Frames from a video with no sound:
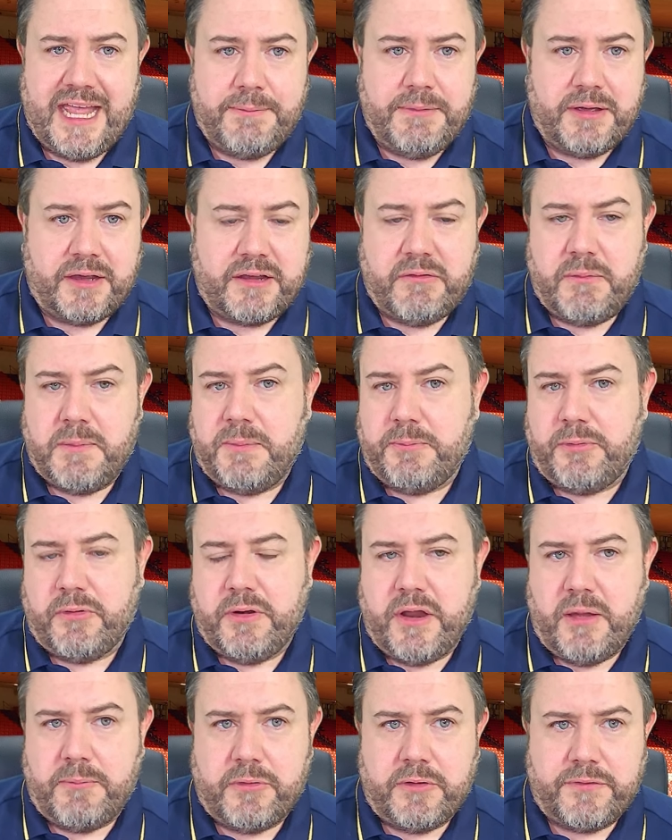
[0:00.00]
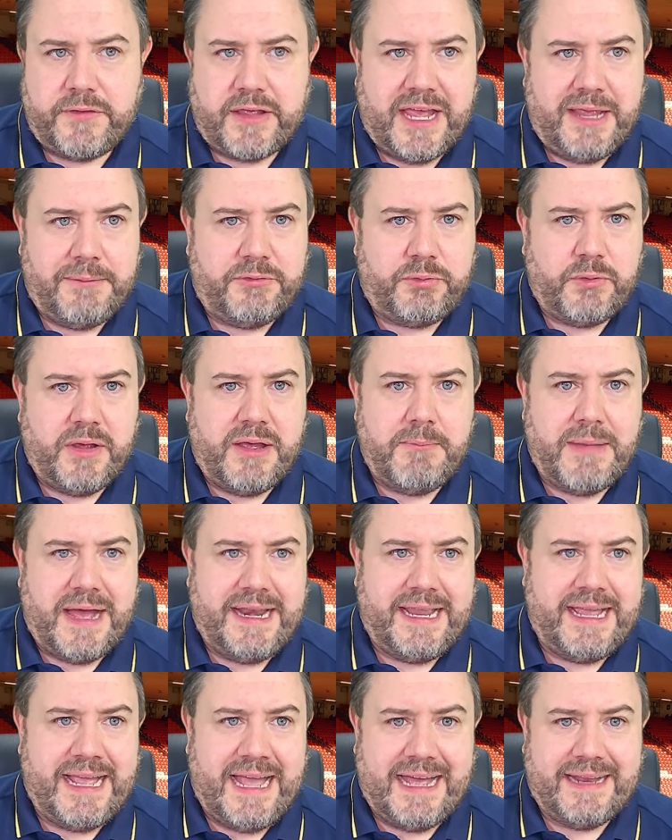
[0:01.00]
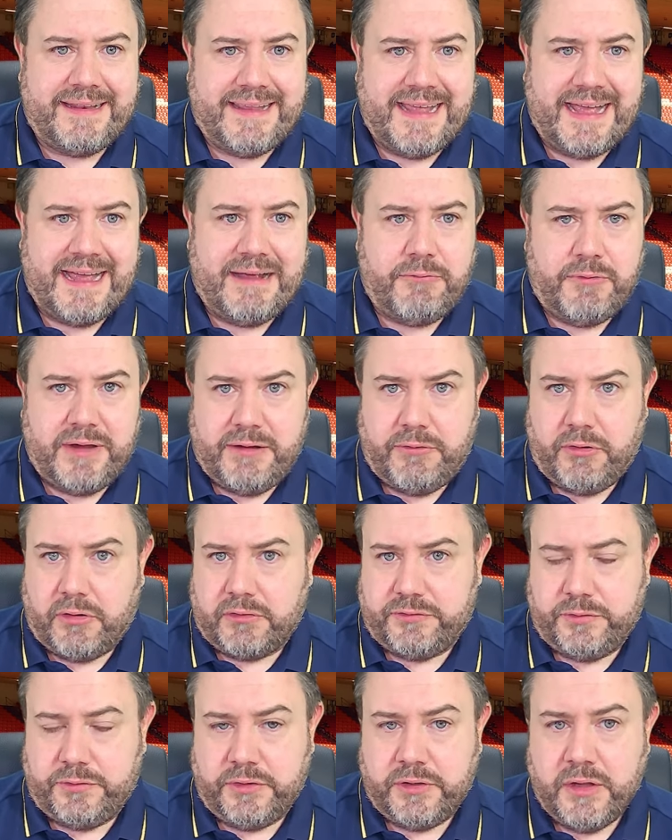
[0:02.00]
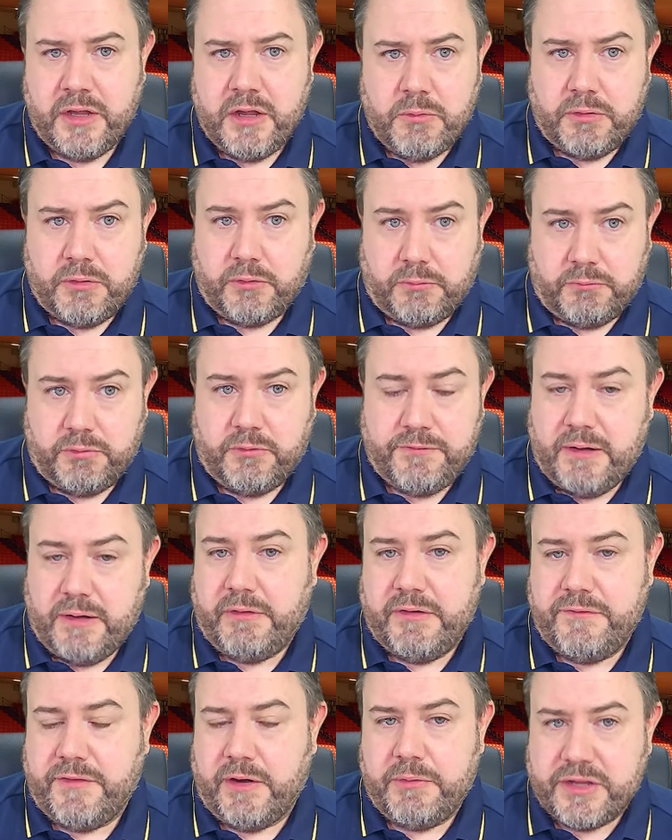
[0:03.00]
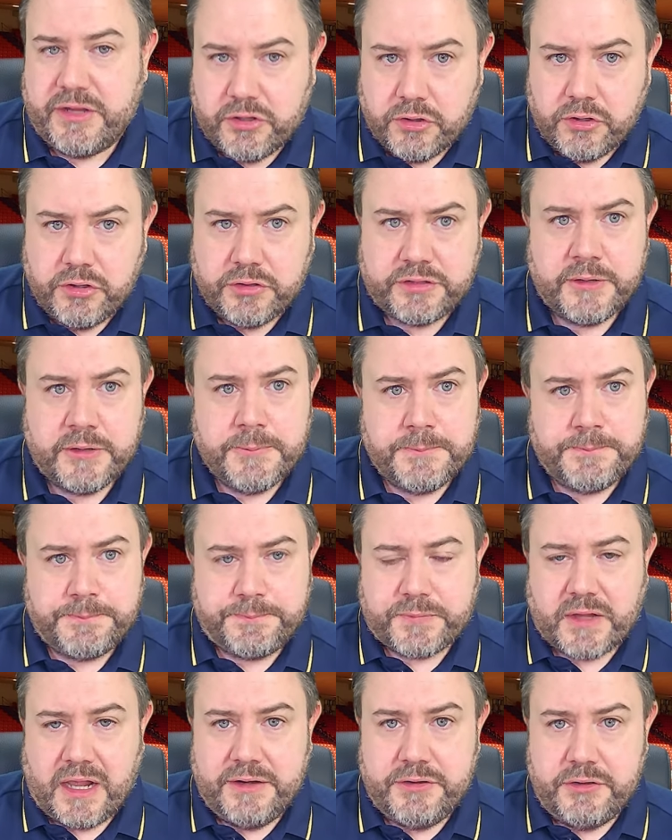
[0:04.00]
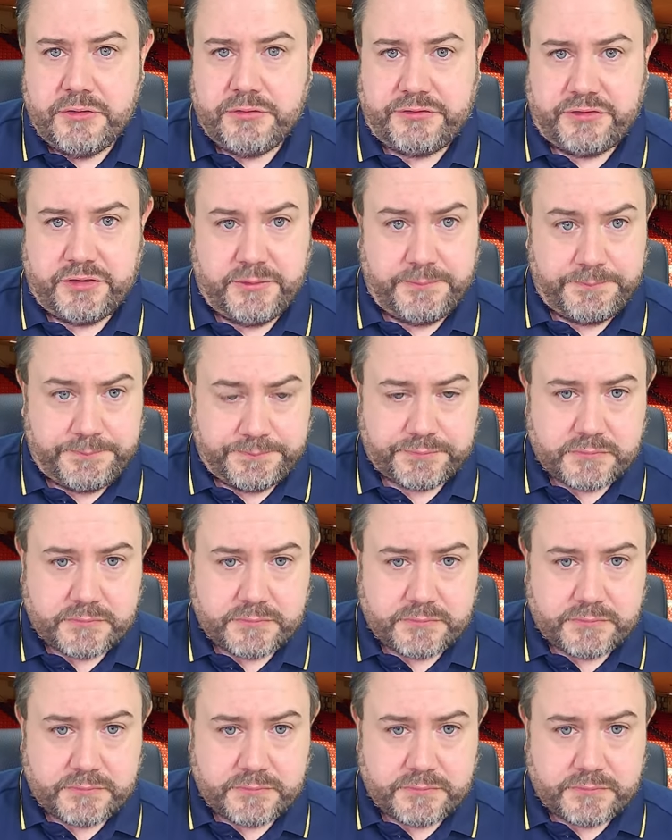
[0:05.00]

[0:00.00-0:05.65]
I can remember a number of games where Manning had that, where Oxford were very, very good and used to